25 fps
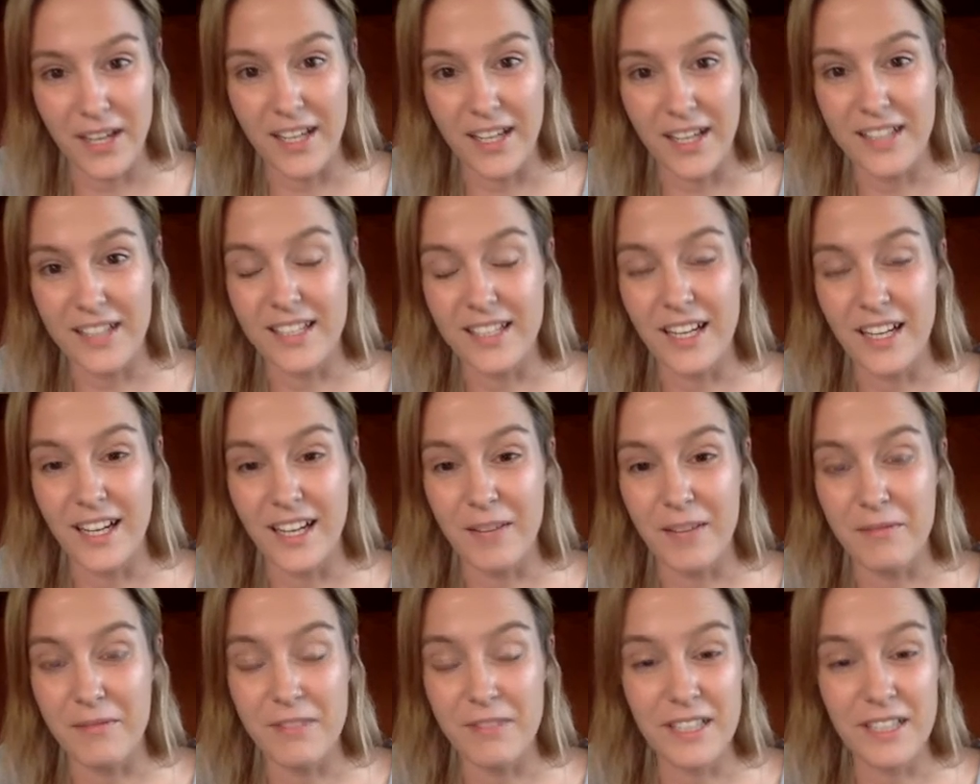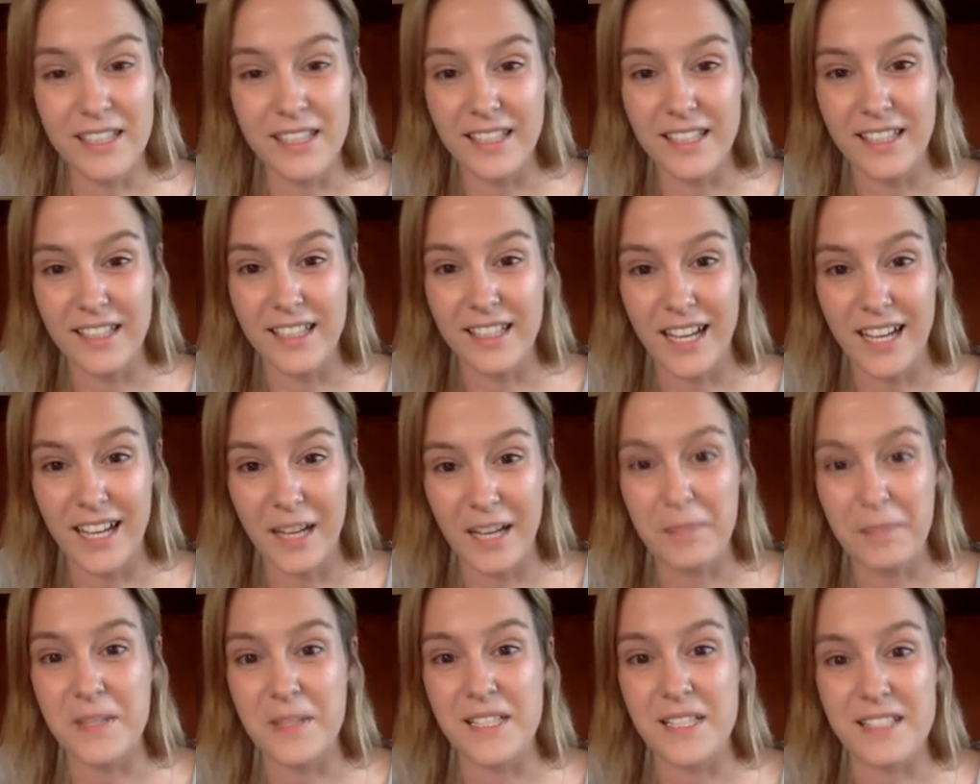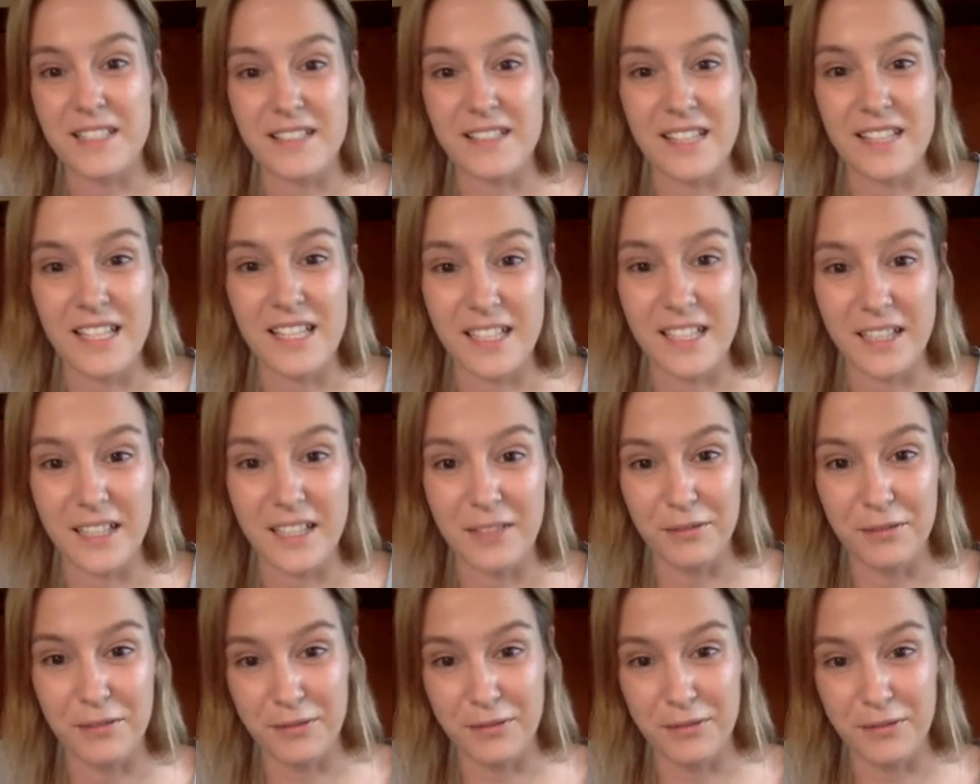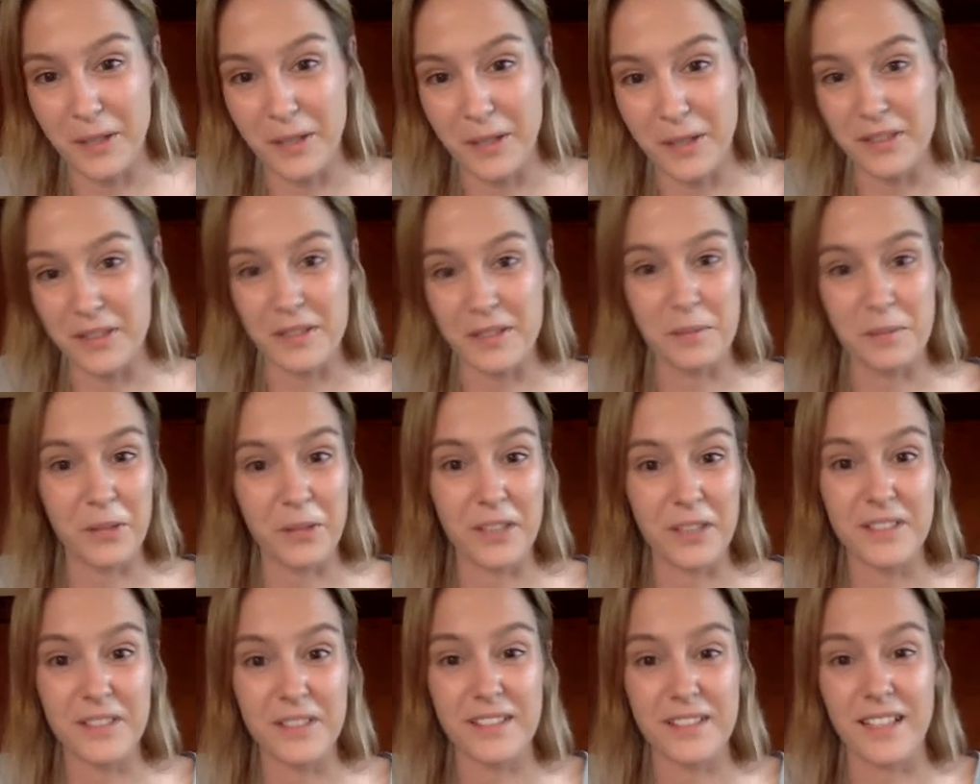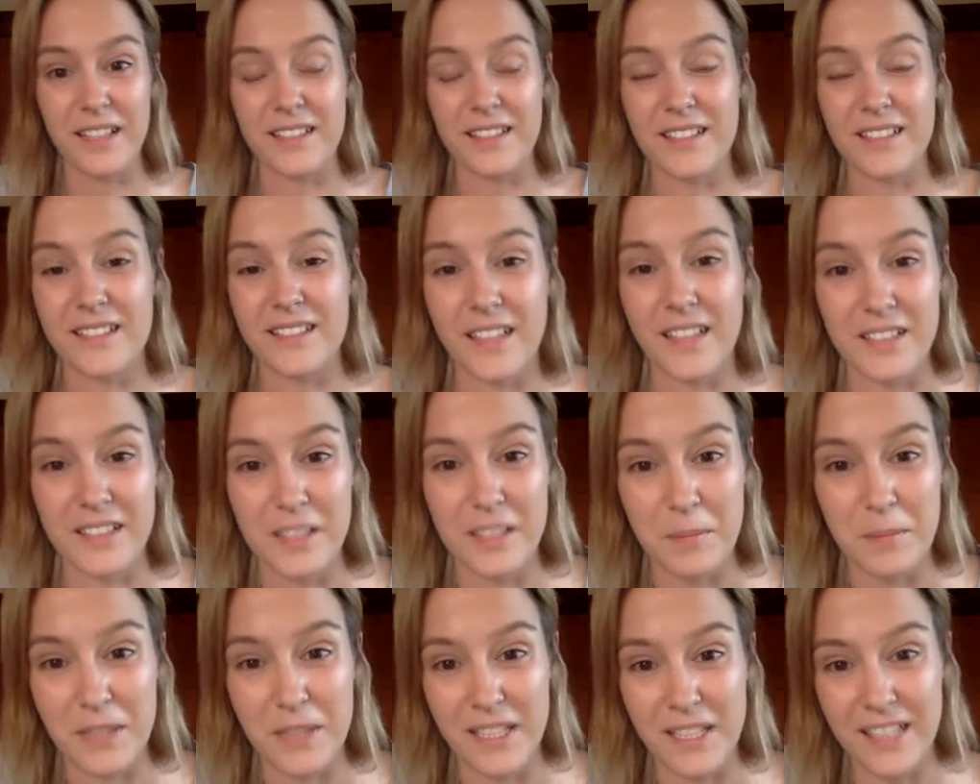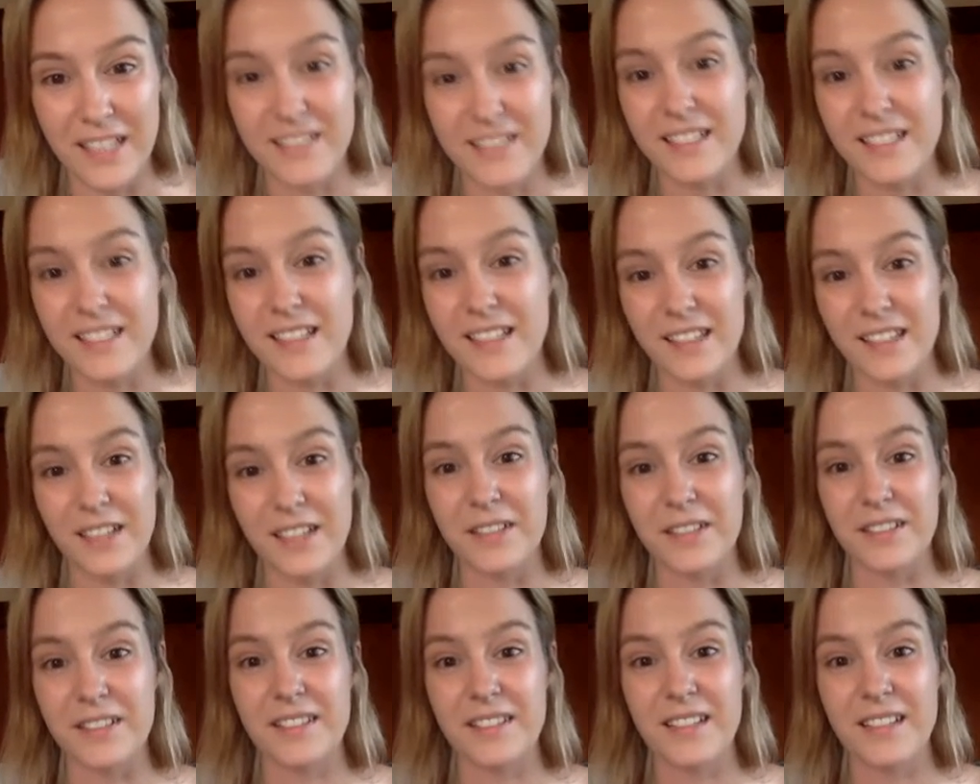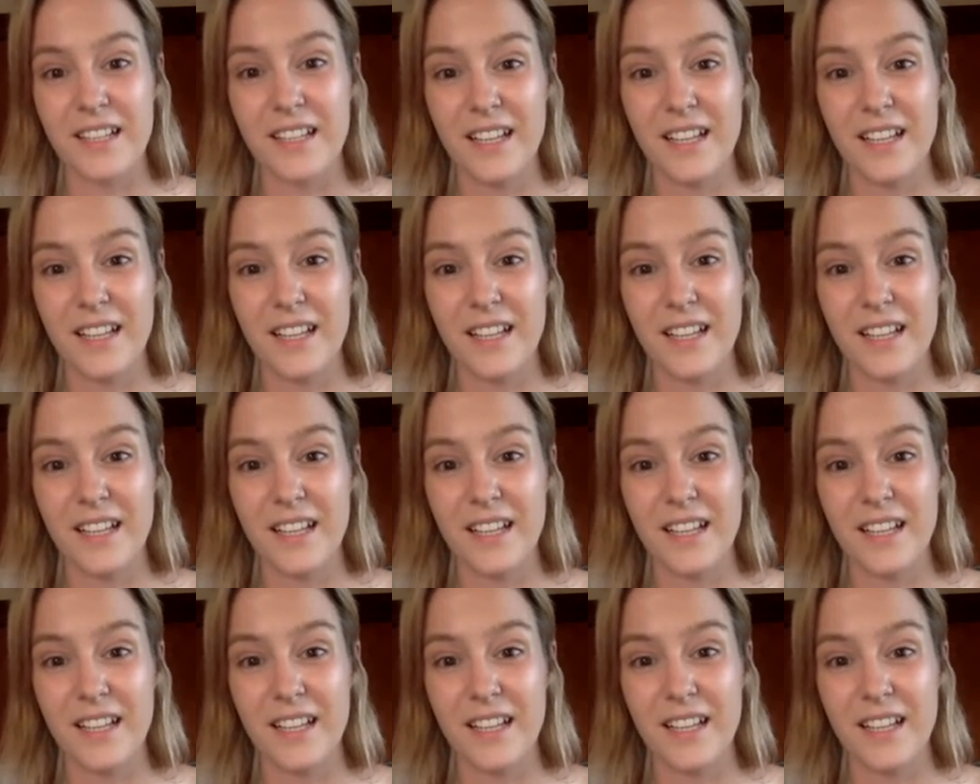And I'm really happy to see kind of throughout this process, it's actually been hitting those,